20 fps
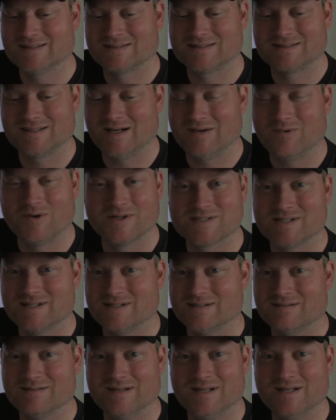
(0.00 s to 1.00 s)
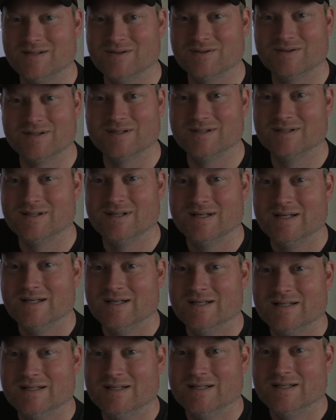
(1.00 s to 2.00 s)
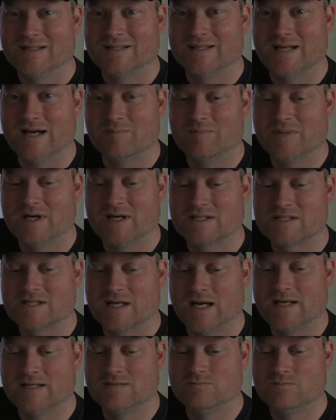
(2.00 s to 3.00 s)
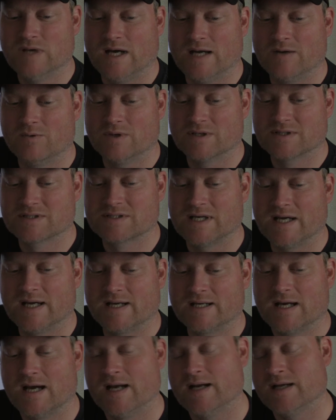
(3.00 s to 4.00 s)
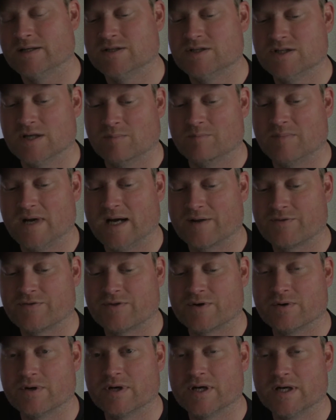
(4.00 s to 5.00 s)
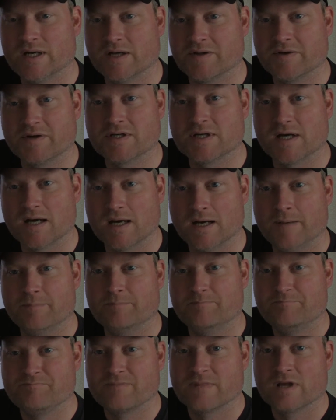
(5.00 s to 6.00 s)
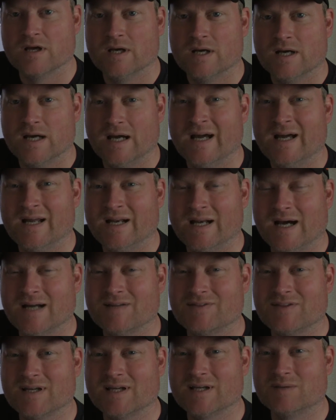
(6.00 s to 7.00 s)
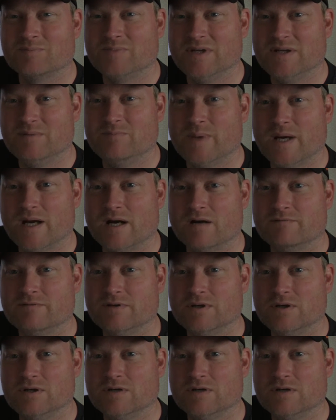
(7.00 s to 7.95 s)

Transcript: I wasn't into it that much. I will say I kind of jumped back through it another time, and I think it'd be better viewed